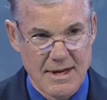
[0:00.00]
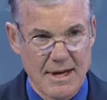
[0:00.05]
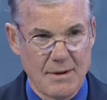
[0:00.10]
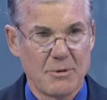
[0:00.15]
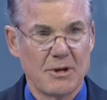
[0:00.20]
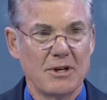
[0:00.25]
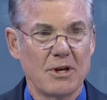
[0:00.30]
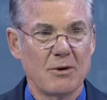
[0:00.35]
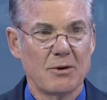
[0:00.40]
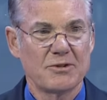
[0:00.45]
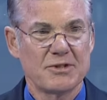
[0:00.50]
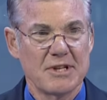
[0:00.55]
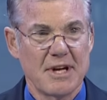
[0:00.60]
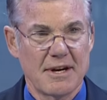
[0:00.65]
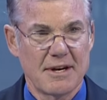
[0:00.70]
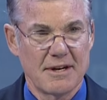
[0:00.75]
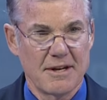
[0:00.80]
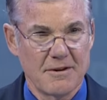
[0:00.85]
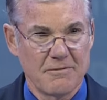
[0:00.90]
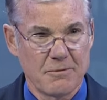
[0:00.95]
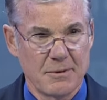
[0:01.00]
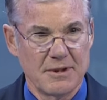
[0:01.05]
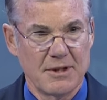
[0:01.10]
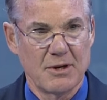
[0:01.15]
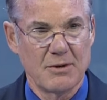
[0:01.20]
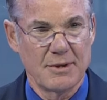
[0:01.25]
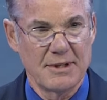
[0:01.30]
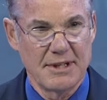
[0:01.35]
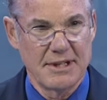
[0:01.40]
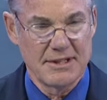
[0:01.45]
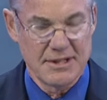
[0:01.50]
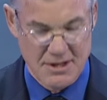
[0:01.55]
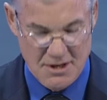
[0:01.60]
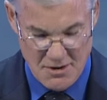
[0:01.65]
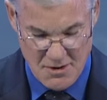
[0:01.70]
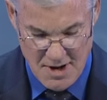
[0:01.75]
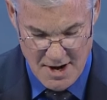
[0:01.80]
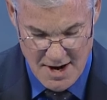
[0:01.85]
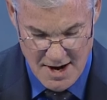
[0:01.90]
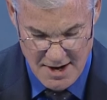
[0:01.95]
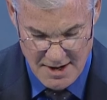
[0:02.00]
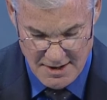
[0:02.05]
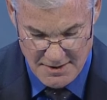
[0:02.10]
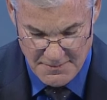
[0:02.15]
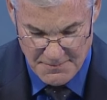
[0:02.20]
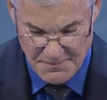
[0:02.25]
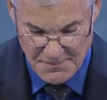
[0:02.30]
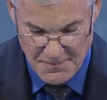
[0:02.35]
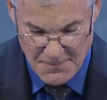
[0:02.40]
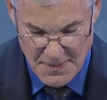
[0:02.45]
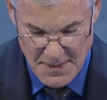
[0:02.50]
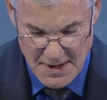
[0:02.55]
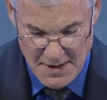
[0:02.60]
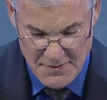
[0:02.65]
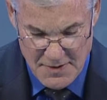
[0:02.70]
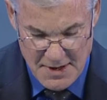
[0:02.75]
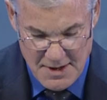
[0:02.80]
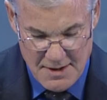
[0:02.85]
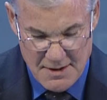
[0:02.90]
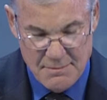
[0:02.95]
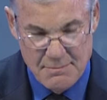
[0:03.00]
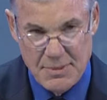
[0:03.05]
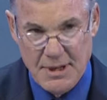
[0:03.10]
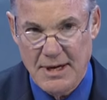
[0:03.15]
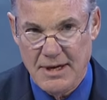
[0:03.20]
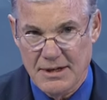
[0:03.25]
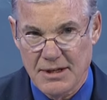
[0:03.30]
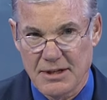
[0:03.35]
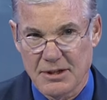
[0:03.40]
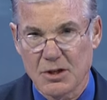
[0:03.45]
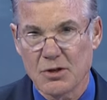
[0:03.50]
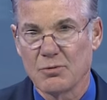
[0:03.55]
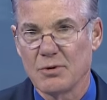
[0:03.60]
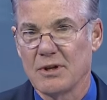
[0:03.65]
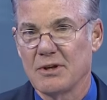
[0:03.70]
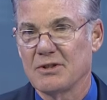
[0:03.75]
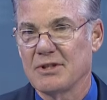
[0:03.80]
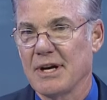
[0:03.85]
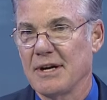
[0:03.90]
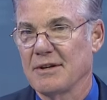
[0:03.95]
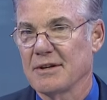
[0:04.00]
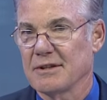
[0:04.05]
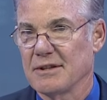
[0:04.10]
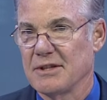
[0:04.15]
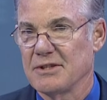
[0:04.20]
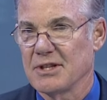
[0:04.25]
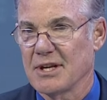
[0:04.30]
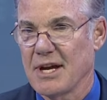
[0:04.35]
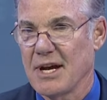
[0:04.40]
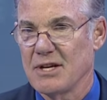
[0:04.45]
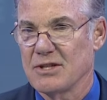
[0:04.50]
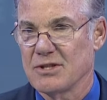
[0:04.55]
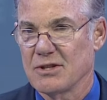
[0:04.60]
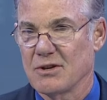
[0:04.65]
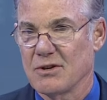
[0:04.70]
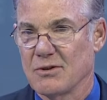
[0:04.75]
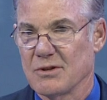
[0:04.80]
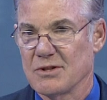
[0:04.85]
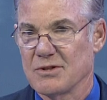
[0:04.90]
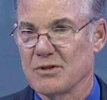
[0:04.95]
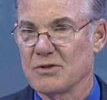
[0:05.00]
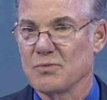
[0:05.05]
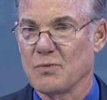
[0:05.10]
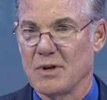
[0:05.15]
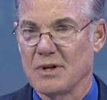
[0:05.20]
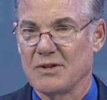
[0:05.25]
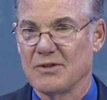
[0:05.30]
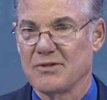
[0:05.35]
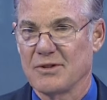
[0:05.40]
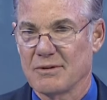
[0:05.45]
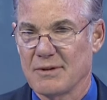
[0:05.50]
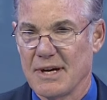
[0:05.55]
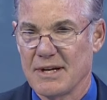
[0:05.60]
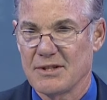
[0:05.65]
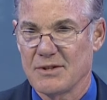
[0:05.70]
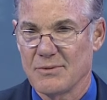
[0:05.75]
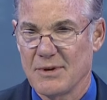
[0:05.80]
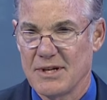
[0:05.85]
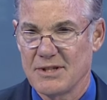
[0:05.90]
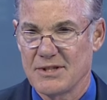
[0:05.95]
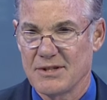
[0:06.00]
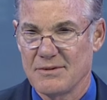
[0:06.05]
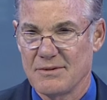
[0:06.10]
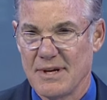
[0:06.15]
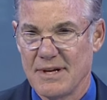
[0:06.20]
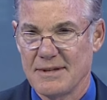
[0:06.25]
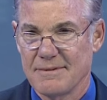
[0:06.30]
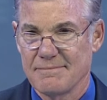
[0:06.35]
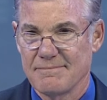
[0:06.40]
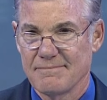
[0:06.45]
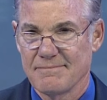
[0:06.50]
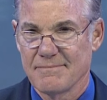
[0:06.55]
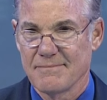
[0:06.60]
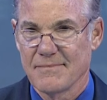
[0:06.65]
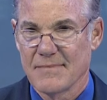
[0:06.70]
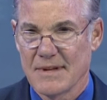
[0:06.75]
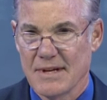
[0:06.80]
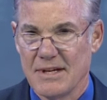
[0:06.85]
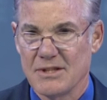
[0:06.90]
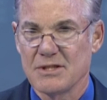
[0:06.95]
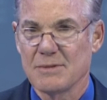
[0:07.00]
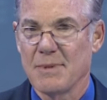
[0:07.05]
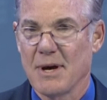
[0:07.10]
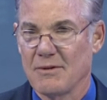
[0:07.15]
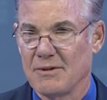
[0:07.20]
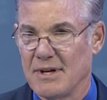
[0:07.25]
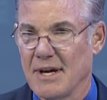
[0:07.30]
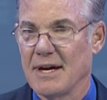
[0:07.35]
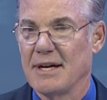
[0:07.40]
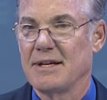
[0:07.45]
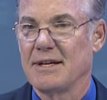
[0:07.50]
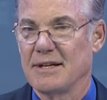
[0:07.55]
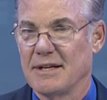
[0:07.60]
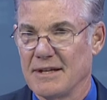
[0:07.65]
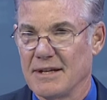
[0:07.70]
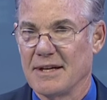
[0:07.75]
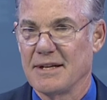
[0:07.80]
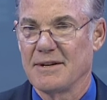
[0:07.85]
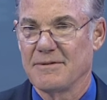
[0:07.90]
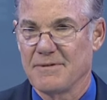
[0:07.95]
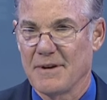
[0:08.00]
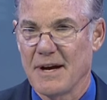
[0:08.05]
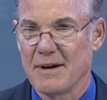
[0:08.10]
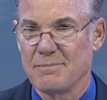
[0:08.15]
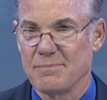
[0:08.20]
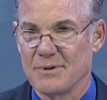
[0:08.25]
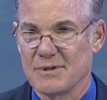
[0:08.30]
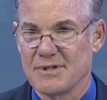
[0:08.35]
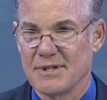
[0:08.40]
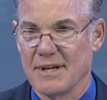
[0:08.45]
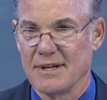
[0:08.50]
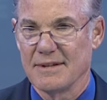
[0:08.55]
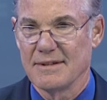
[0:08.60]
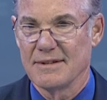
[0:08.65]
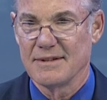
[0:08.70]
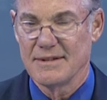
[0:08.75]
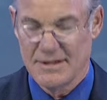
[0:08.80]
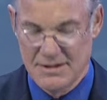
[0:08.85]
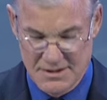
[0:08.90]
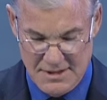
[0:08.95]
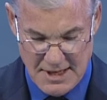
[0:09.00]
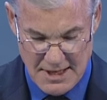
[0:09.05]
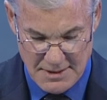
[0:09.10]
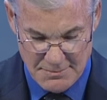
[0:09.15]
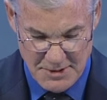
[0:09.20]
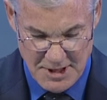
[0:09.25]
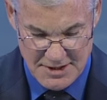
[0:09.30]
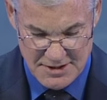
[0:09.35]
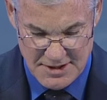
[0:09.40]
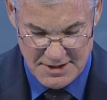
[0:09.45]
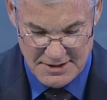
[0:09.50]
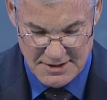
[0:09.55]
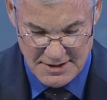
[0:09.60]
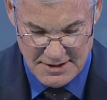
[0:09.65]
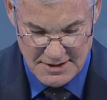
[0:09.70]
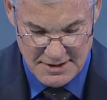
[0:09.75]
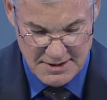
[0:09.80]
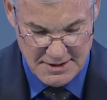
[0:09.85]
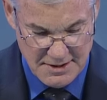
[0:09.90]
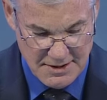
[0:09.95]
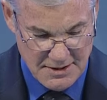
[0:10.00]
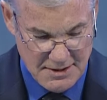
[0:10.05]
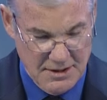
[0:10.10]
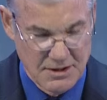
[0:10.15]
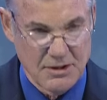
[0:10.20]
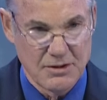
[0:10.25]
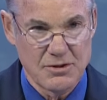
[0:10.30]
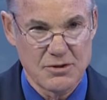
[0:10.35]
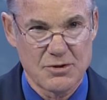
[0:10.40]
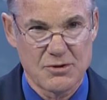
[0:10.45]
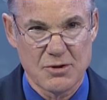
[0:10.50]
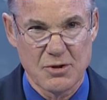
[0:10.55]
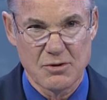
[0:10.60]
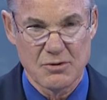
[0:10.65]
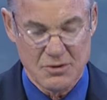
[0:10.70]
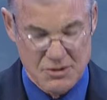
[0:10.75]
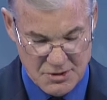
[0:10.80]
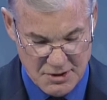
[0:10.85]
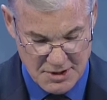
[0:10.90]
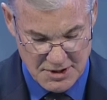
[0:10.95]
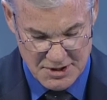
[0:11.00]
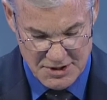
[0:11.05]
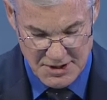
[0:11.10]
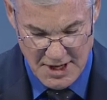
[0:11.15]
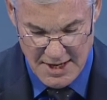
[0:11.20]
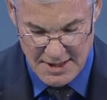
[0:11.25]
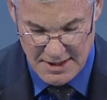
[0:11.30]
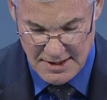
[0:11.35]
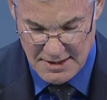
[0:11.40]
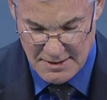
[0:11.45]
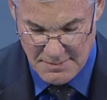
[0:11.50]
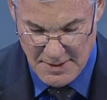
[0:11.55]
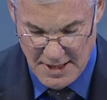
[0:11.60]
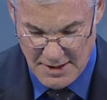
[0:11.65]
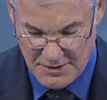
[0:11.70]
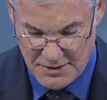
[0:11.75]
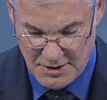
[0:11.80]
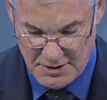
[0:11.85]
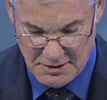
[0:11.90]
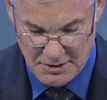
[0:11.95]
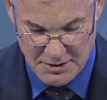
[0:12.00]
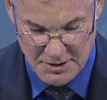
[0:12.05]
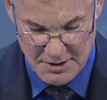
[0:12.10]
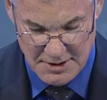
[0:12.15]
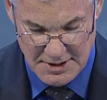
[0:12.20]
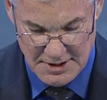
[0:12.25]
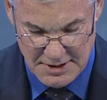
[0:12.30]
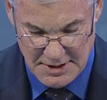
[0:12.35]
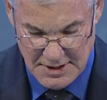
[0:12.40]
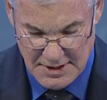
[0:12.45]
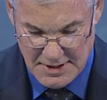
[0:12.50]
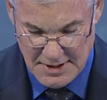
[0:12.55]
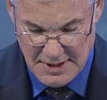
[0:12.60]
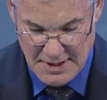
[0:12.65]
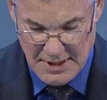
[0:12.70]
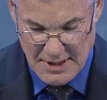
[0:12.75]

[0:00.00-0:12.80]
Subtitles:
And we know it's not enough. We know we need to go higher. But in career technical education courses, what is the graduation rate? It's about 90 to 95%. Isn't that amazing? Students are excited about their learning.